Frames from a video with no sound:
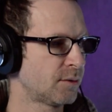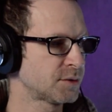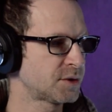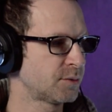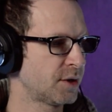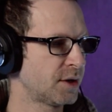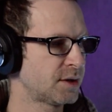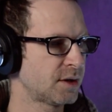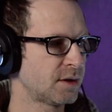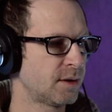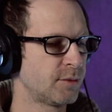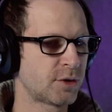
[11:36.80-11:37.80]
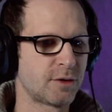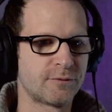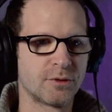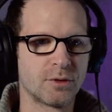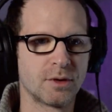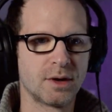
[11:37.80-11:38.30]
what's the word I'm looking
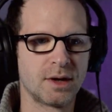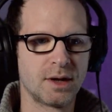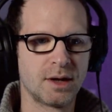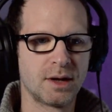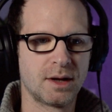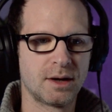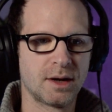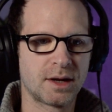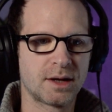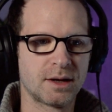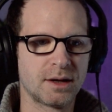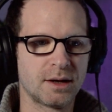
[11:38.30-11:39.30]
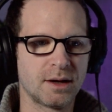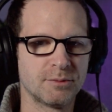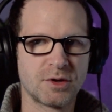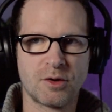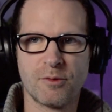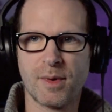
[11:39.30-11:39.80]
for?
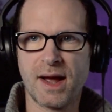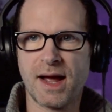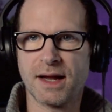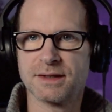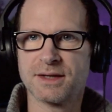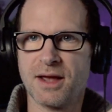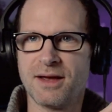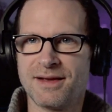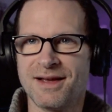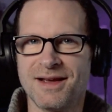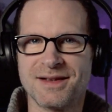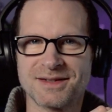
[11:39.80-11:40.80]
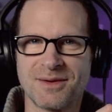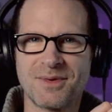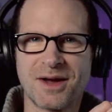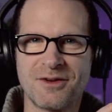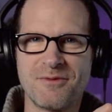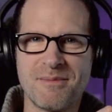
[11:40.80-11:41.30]
I'm doing it with my hands,
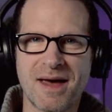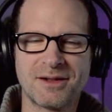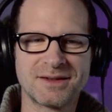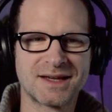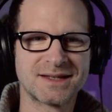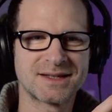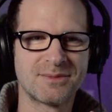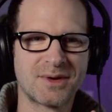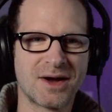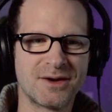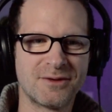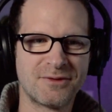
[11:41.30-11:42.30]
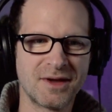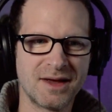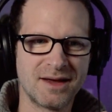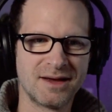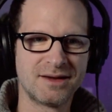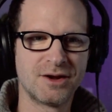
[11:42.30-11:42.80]
some kind of melding, some kind of,
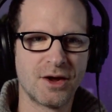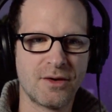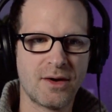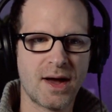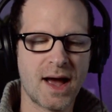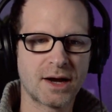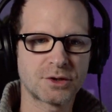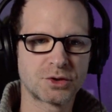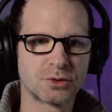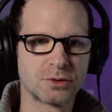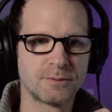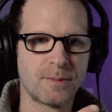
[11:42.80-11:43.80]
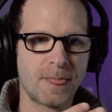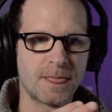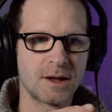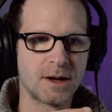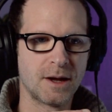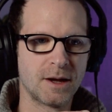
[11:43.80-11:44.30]
actual
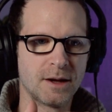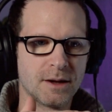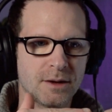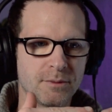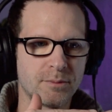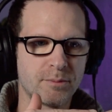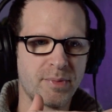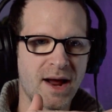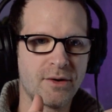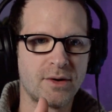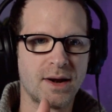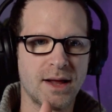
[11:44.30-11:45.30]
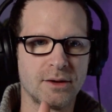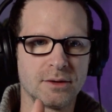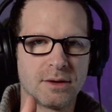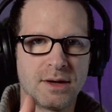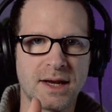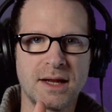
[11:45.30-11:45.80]

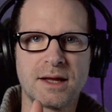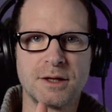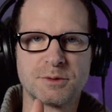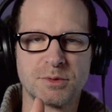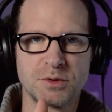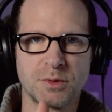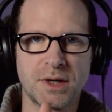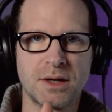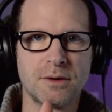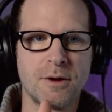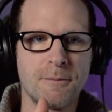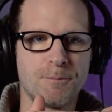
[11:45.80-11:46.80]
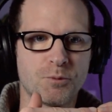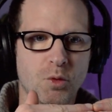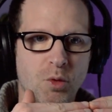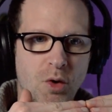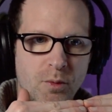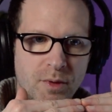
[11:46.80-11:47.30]
parallel linkage between
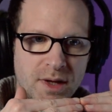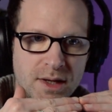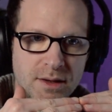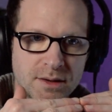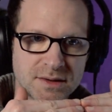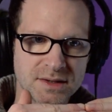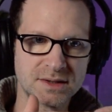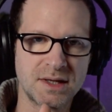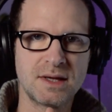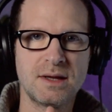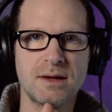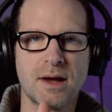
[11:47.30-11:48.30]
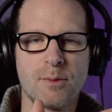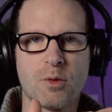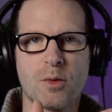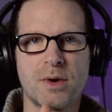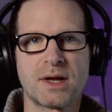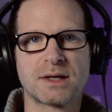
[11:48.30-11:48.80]
what we see
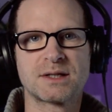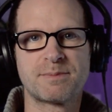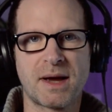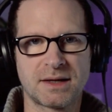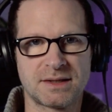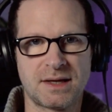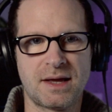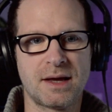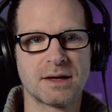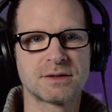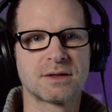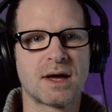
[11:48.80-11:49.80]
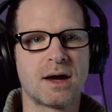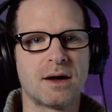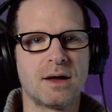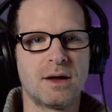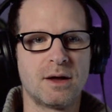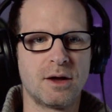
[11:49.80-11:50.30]
and what we expect to hear, so
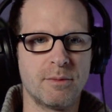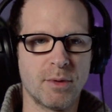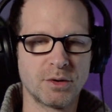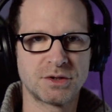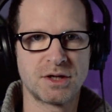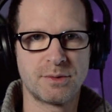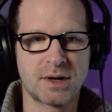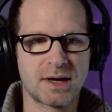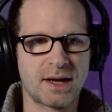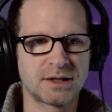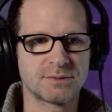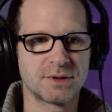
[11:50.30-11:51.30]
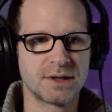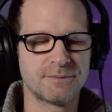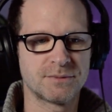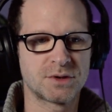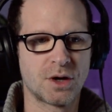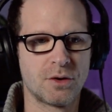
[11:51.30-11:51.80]
that emotionally we connect with
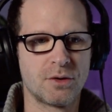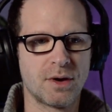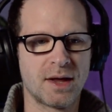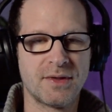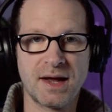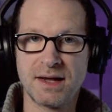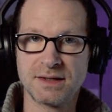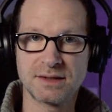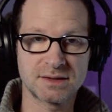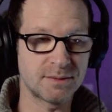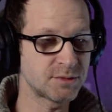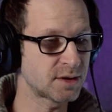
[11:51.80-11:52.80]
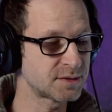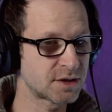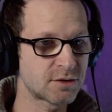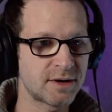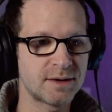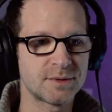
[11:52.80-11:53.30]
it. So, and that is sometimes
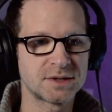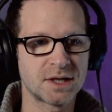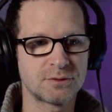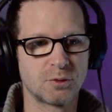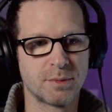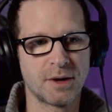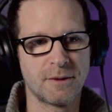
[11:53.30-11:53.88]
incredibly subtle,